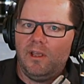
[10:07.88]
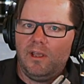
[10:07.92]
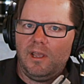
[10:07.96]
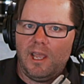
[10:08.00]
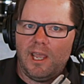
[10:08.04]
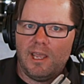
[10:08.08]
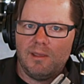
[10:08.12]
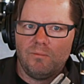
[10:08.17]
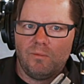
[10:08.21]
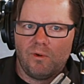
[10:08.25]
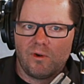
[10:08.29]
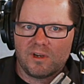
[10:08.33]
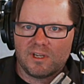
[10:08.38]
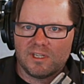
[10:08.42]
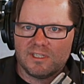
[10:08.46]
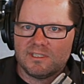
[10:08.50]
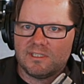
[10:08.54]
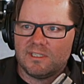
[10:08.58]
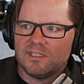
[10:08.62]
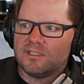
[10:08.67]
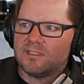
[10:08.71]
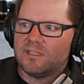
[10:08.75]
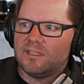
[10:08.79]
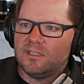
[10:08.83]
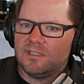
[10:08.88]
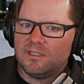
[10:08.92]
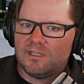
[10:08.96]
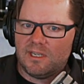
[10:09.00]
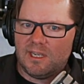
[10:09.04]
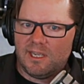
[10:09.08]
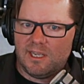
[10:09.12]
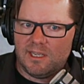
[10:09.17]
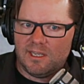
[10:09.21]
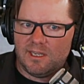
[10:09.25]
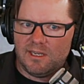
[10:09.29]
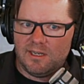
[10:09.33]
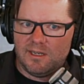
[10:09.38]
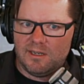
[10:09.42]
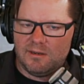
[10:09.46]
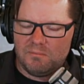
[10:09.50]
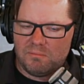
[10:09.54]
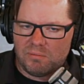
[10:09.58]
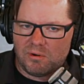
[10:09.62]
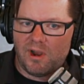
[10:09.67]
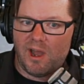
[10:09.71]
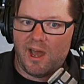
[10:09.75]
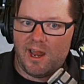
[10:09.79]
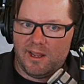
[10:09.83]
a more consistent
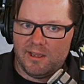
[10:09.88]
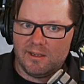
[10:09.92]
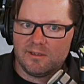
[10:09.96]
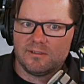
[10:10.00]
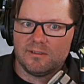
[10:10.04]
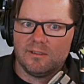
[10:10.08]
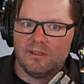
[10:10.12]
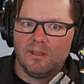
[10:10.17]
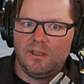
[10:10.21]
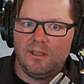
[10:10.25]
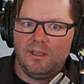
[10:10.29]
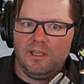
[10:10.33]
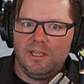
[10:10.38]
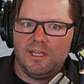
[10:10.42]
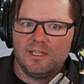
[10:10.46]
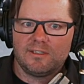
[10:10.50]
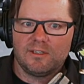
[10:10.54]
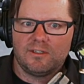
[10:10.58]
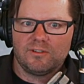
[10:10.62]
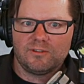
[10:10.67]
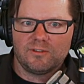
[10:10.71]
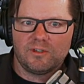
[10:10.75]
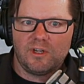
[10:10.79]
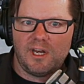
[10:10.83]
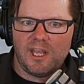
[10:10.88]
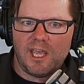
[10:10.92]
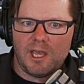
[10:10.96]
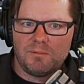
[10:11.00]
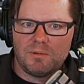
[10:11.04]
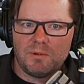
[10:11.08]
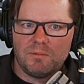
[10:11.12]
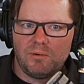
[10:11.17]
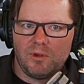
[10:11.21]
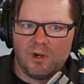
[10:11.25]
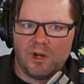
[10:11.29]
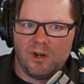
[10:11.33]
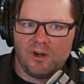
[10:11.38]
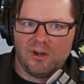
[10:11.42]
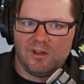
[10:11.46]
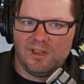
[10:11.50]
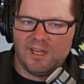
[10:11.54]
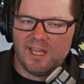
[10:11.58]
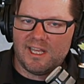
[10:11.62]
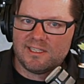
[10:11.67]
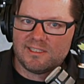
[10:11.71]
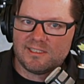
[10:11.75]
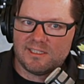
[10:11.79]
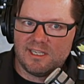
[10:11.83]
product. It's also going to help you put out a
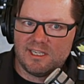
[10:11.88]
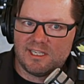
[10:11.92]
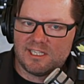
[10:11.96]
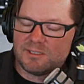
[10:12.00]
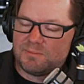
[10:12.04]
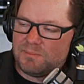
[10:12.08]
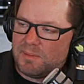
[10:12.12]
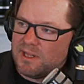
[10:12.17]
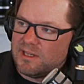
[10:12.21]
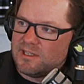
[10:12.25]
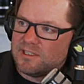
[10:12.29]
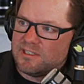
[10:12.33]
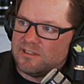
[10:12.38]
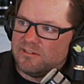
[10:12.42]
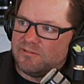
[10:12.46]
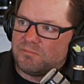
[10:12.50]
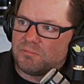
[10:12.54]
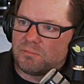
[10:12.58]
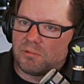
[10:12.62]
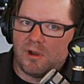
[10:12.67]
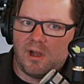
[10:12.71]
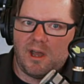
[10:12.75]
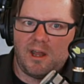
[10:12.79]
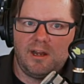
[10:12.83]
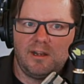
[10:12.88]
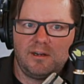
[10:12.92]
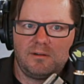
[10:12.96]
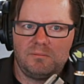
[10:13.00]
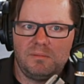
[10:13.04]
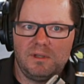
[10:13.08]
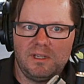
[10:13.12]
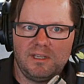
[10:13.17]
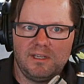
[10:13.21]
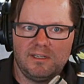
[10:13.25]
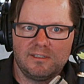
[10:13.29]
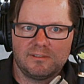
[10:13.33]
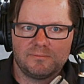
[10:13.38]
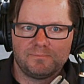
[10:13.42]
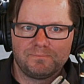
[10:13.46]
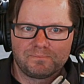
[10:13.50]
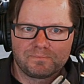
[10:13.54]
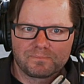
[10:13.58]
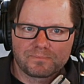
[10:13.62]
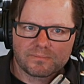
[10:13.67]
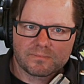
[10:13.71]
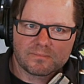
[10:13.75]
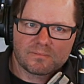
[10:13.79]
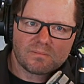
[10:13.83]
less expensive product, because
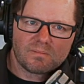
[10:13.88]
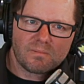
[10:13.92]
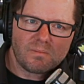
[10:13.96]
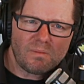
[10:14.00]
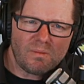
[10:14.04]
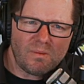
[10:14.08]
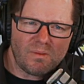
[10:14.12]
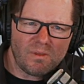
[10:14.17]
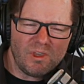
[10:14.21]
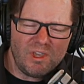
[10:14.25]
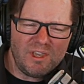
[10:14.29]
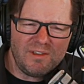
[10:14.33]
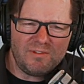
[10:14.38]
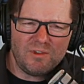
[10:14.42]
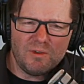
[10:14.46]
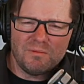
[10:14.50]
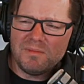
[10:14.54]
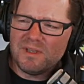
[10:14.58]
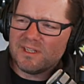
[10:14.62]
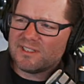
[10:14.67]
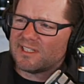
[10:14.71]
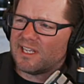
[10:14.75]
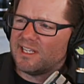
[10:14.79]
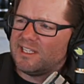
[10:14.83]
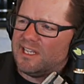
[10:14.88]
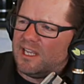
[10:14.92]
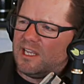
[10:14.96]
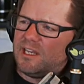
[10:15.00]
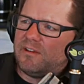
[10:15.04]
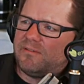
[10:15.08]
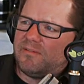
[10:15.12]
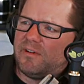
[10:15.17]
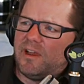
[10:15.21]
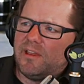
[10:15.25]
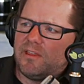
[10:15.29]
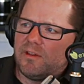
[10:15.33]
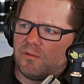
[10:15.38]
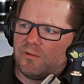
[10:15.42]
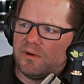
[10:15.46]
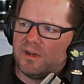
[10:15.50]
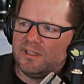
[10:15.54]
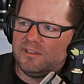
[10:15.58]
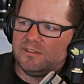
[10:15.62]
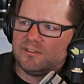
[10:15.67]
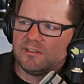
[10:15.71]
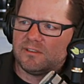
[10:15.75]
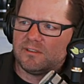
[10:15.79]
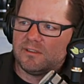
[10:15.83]
if you misidentify the
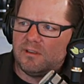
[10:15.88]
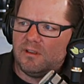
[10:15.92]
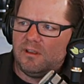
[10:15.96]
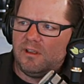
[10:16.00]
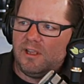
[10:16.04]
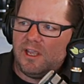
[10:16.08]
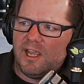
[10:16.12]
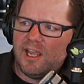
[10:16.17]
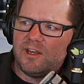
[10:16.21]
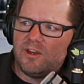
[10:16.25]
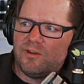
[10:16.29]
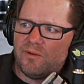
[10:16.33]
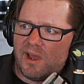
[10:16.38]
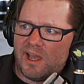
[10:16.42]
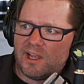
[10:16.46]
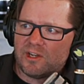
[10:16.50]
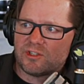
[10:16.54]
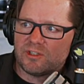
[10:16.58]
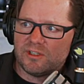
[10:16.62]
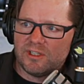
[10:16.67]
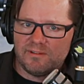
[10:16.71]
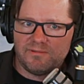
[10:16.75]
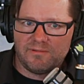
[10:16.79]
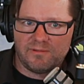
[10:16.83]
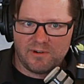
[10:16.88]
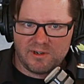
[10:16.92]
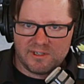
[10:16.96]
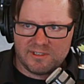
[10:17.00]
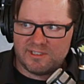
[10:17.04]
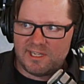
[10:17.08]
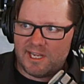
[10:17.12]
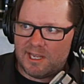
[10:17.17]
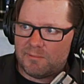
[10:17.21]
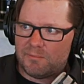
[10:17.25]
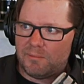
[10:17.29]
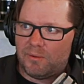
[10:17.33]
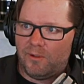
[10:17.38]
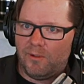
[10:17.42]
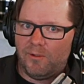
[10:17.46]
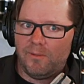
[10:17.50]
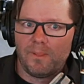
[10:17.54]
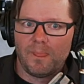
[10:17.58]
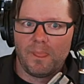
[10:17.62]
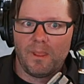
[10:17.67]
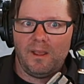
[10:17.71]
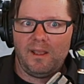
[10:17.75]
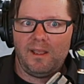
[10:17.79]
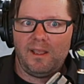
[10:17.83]
risk and you actually, for example,
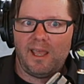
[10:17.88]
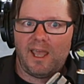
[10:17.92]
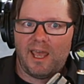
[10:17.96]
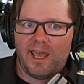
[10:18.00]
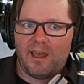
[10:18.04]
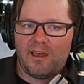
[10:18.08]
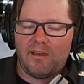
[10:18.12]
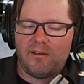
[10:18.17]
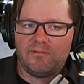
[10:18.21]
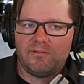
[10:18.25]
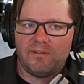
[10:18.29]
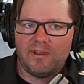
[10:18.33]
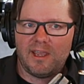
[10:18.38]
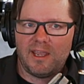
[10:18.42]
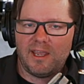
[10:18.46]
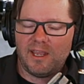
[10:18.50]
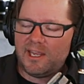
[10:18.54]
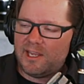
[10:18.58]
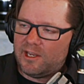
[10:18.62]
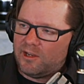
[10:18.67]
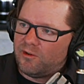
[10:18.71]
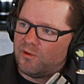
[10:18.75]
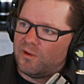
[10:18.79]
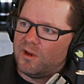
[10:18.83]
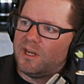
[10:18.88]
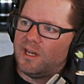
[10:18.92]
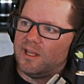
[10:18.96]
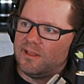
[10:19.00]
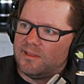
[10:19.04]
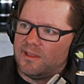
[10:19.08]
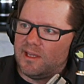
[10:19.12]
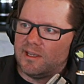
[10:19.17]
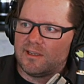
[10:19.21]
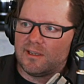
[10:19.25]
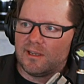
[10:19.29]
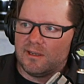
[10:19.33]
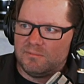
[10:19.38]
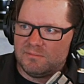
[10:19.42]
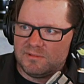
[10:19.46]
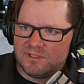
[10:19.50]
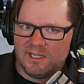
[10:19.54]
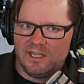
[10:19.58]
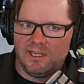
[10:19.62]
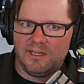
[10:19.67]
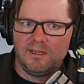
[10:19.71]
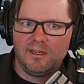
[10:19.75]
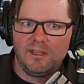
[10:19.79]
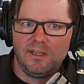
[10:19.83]
have an ingredient that comes
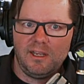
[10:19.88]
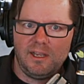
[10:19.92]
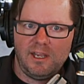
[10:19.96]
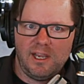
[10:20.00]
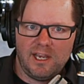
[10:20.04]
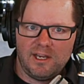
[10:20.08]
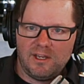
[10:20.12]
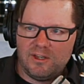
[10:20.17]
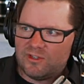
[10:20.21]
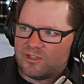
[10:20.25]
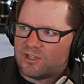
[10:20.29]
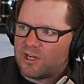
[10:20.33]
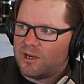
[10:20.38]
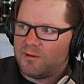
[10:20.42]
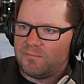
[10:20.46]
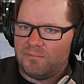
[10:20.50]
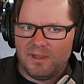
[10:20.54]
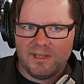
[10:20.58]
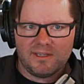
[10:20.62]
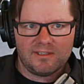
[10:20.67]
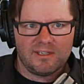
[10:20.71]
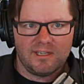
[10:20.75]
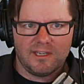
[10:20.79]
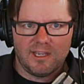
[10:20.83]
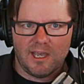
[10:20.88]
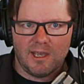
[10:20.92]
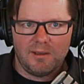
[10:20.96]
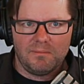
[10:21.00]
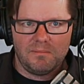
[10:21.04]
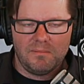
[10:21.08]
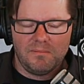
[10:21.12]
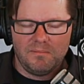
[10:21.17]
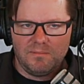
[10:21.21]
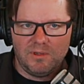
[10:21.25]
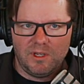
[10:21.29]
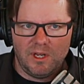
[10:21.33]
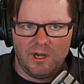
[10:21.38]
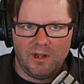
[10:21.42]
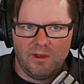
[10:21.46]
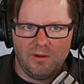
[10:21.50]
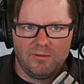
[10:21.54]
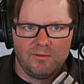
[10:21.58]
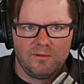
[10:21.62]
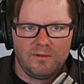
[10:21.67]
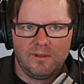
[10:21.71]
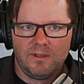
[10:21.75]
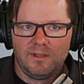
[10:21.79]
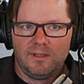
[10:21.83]
in and you start mixing up,
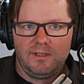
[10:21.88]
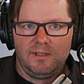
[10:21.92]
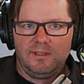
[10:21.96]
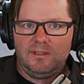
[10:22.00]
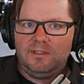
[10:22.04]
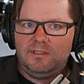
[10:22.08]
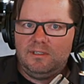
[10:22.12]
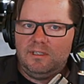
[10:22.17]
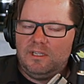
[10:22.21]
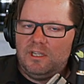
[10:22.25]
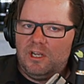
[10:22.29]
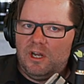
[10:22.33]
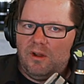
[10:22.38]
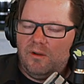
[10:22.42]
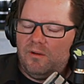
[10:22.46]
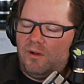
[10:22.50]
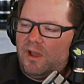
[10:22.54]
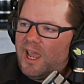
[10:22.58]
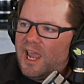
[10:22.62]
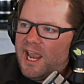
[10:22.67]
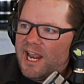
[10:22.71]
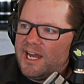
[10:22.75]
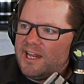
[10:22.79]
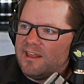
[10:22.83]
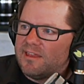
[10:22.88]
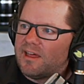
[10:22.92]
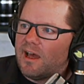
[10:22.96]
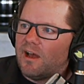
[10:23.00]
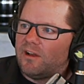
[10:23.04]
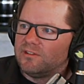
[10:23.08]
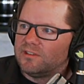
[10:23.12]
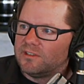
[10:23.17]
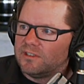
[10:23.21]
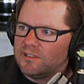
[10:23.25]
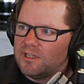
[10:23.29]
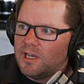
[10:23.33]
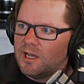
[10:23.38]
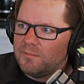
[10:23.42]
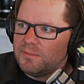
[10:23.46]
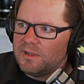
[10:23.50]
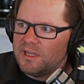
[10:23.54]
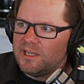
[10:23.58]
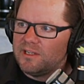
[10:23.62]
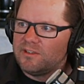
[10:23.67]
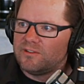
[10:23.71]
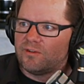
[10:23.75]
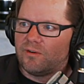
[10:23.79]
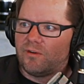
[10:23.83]
80,000
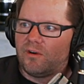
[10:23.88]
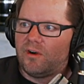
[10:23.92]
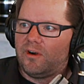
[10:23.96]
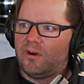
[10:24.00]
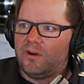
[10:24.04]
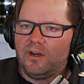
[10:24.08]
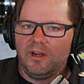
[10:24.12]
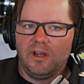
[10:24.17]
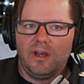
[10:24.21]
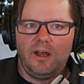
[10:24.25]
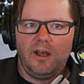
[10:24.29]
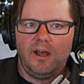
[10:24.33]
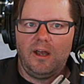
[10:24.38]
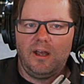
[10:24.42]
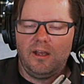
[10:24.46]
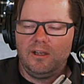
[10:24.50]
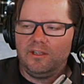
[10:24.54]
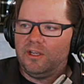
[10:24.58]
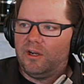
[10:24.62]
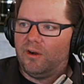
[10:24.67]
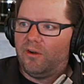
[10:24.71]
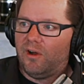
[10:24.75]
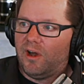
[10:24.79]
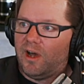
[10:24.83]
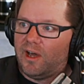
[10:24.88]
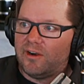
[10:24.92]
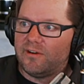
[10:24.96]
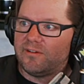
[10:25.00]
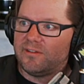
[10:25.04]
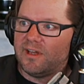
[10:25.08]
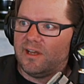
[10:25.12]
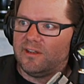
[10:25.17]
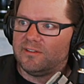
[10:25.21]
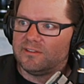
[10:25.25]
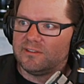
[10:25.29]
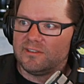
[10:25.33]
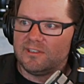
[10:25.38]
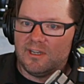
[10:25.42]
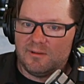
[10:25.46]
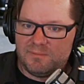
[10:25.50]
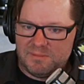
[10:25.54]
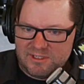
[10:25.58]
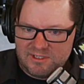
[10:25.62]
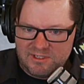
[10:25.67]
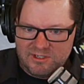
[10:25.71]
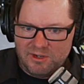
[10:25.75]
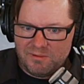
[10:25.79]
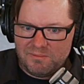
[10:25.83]
gummies or 100,000
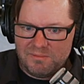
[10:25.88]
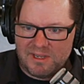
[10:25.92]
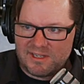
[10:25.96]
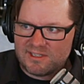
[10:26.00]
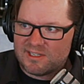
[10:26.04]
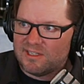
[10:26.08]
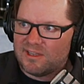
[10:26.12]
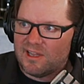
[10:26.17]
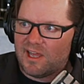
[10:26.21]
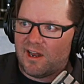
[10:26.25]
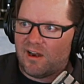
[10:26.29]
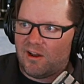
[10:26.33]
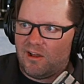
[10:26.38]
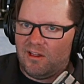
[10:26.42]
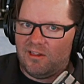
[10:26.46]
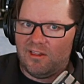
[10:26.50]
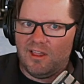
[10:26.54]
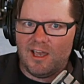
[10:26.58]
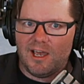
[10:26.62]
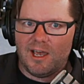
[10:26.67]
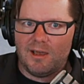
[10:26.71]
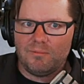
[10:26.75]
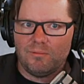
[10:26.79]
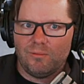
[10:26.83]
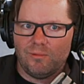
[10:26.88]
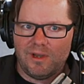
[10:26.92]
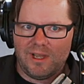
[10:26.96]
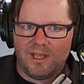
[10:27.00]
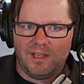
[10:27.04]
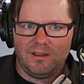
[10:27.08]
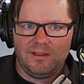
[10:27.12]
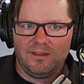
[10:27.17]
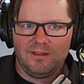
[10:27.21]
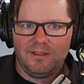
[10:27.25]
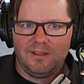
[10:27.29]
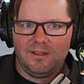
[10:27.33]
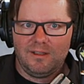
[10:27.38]
gummies, and you're mixing that all up, well,